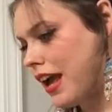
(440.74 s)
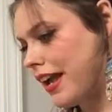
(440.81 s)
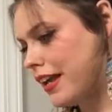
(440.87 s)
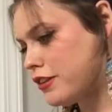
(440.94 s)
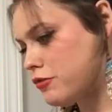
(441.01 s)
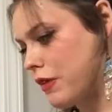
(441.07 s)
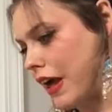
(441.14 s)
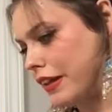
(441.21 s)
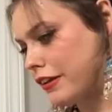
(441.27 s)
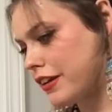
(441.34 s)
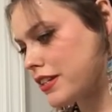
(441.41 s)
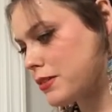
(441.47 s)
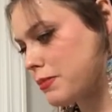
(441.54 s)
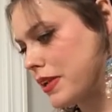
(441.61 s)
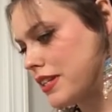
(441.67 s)
It's rather
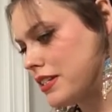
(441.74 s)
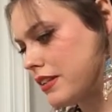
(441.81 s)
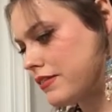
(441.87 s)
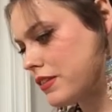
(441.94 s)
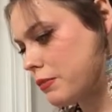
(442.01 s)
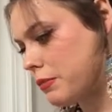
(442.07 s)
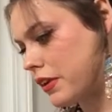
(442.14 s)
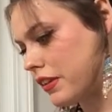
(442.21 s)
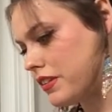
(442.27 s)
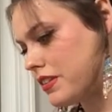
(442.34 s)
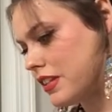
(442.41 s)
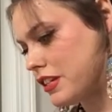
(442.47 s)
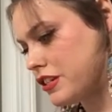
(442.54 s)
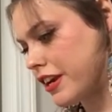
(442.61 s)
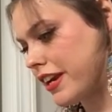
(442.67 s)
expensive to build
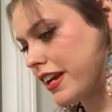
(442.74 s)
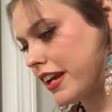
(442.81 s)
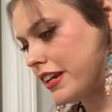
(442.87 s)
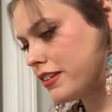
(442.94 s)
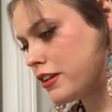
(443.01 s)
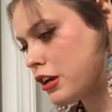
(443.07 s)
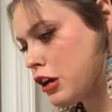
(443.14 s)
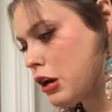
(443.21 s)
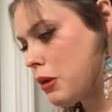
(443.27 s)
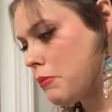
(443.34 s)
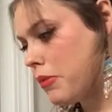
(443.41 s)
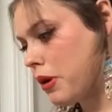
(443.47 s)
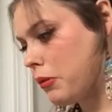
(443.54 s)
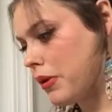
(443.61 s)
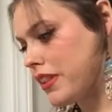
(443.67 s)
such a kit,
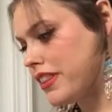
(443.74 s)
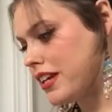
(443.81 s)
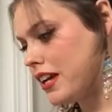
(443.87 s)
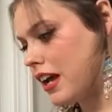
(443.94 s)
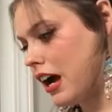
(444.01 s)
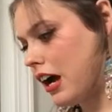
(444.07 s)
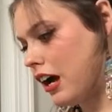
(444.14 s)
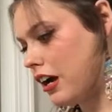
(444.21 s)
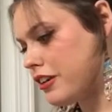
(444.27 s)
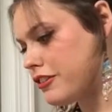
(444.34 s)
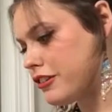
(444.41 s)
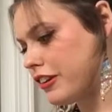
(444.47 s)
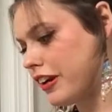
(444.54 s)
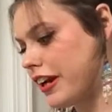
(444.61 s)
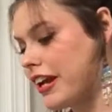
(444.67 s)
but with it a
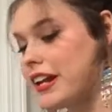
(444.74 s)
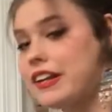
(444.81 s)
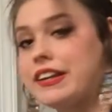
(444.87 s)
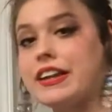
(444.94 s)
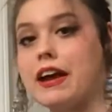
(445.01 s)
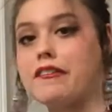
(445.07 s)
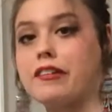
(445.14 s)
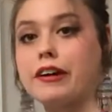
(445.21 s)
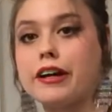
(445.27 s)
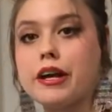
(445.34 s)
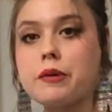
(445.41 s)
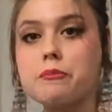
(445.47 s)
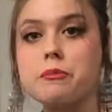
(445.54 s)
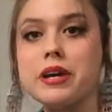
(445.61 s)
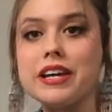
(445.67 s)
hunter can never
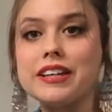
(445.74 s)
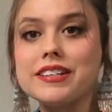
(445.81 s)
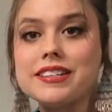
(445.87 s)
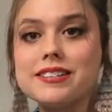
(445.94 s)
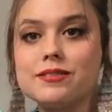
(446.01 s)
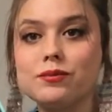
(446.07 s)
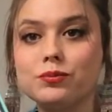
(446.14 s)
get bit.